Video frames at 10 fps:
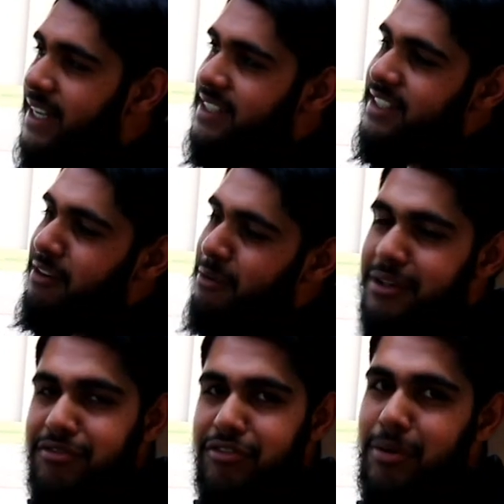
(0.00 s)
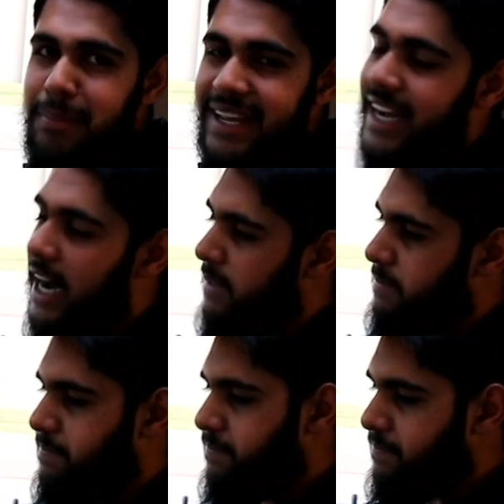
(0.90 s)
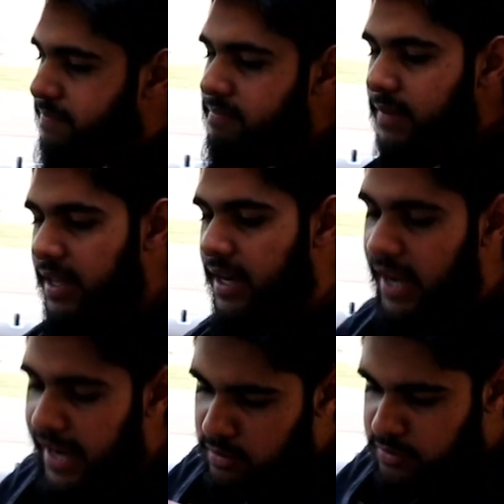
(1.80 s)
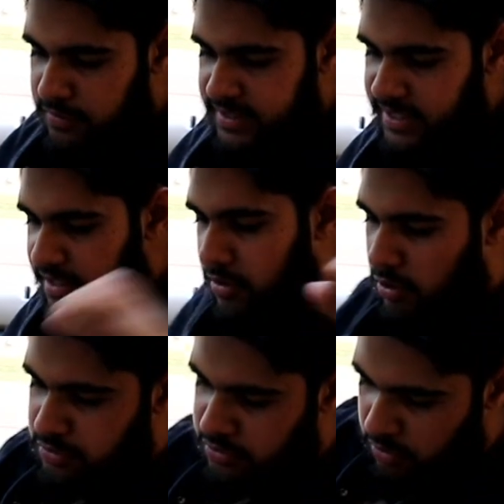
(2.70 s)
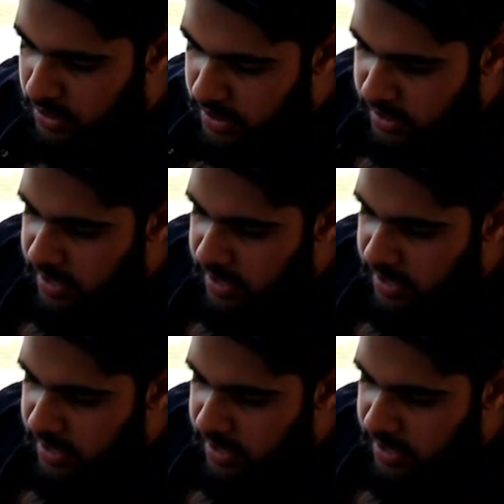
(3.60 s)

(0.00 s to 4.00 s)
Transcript: Big steering wheel for a big car. Layout of the center console.